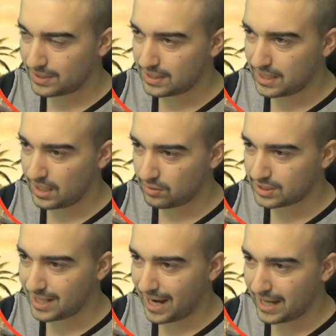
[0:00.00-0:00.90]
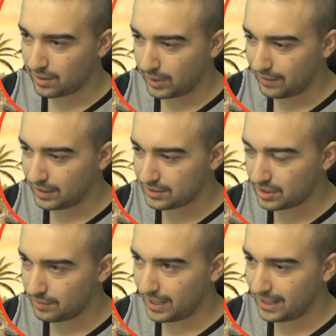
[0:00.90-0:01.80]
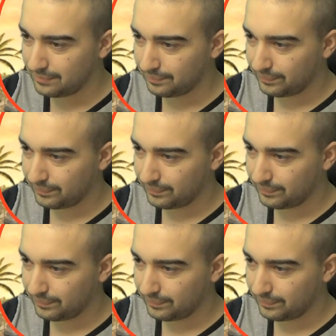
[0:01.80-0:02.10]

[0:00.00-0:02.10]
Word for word: it's a deer or a stag or whatever it's going to be.